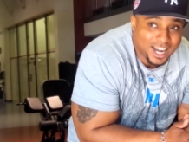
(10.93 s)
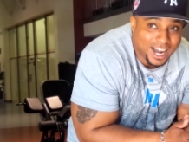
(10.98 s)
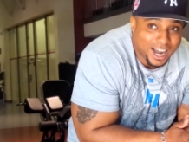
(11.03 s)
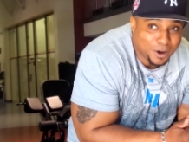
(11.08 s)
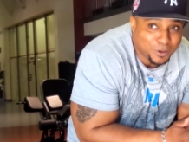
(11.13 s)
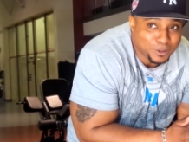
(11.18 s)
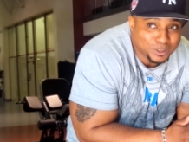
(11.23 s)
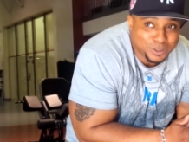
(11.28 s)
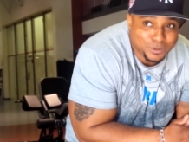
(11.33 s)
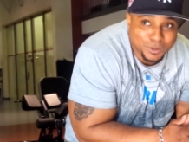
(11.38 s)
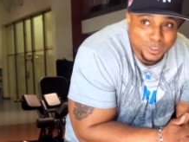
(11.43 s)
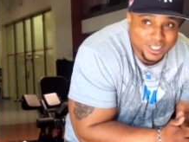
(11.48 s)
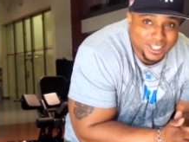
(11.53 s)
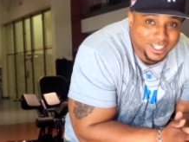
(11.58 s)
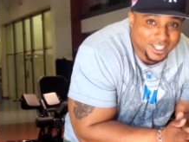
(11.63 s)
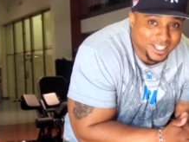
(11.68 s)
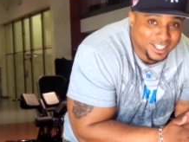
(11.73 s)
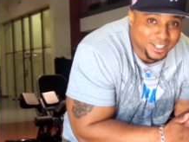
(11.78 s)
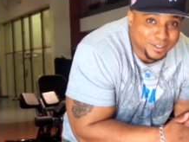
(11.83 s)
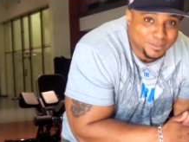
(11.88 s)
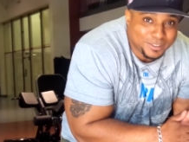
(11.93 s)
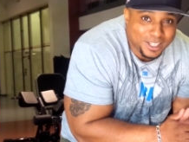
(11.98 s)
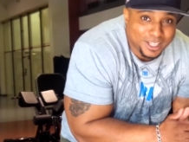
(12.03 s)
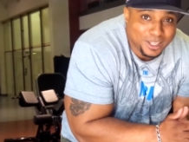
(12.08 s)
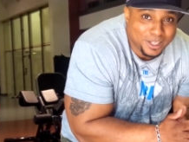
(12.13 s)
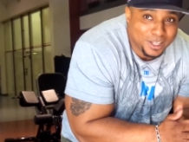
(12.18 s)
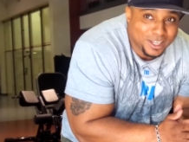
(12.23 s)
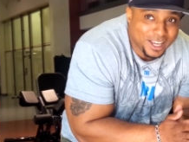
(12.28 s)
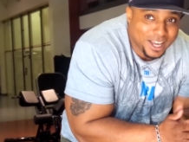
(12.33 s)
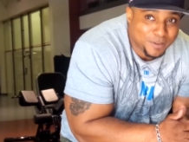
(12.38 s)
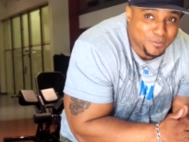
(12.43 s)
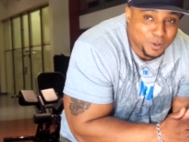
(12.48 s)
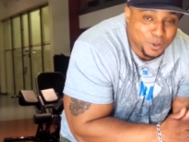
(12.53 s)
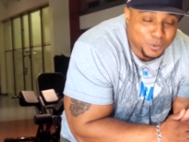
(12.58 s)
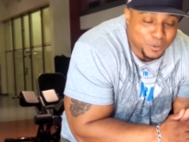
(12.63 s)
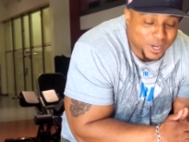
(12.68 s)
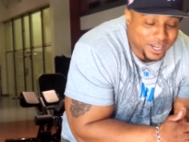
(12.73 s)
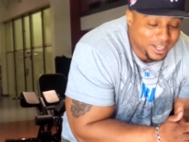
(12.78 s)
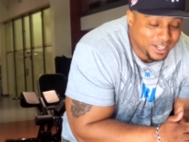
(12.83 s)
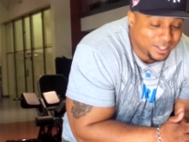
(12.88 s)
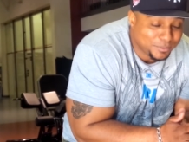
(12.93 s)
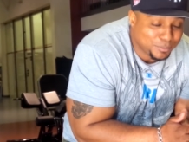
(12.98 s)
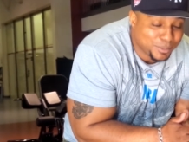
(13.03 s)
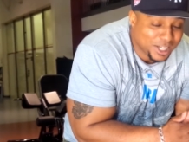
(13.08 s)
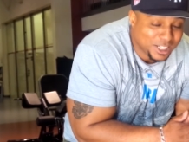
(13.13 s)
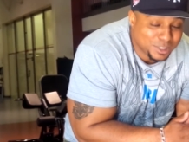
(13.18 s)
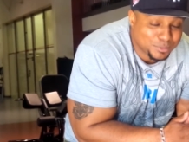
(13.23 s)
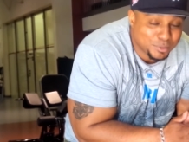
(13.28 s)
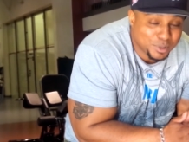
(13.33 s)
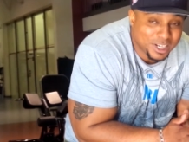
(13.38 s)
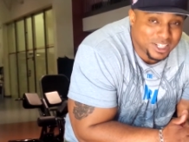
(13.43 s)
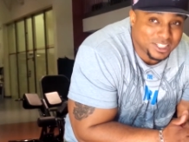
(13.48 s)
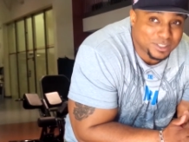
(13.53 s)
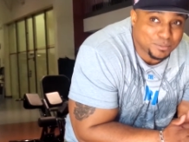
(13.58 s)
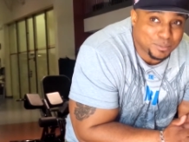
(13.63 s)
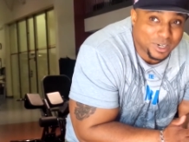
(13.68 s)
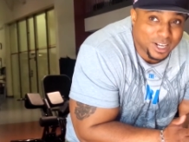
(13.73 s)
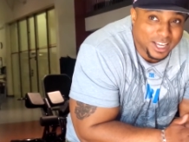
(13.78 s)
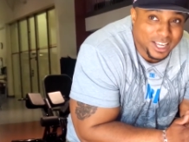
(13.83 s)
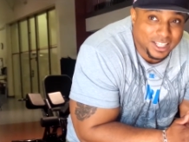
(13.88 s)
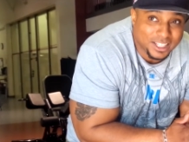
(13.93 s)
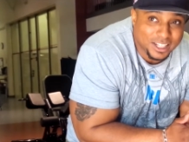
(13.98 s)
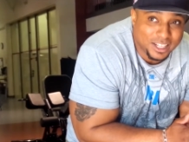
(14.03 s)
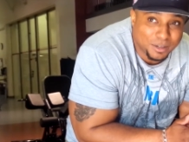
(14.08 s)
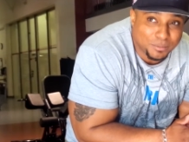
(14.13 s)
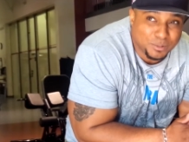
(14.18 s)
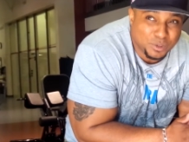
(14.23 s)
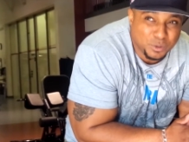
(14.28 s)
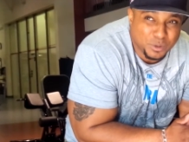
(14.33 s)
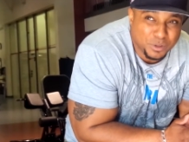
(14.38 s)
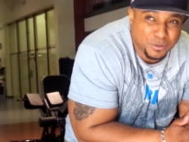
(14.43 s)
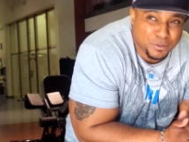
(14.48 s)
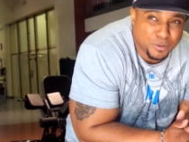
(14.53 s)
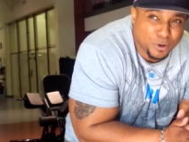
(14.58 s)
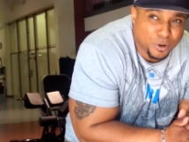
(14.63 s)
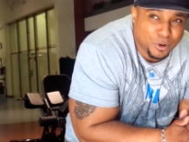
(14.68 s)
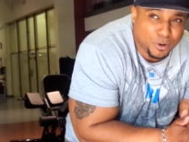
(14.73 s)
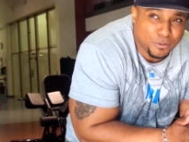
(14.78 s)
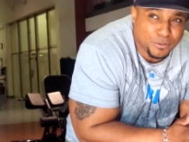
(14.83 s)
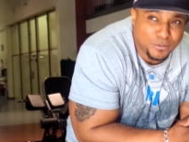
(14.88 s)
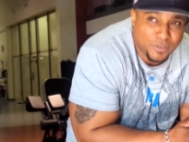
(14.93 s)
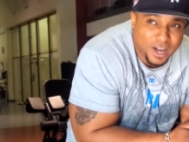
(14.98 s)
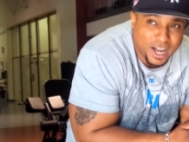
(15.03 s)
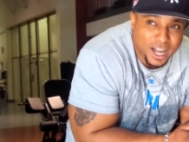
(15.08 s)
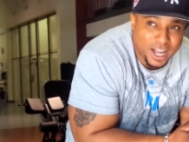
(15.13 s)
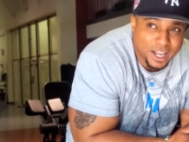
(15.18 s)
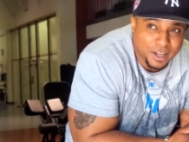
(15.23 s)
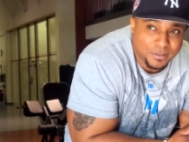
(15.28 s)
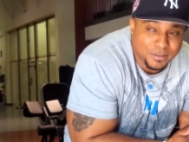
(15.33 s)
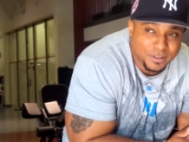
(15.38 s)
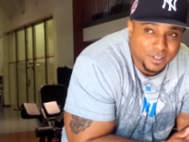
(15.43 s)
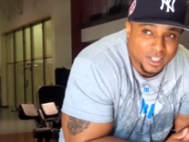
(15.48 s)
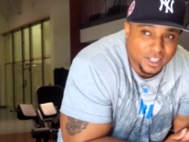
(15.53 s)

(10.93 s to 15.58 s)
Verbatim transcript: I wasn't really gonna lift any heavy weight bench press, but I ended up doing 405,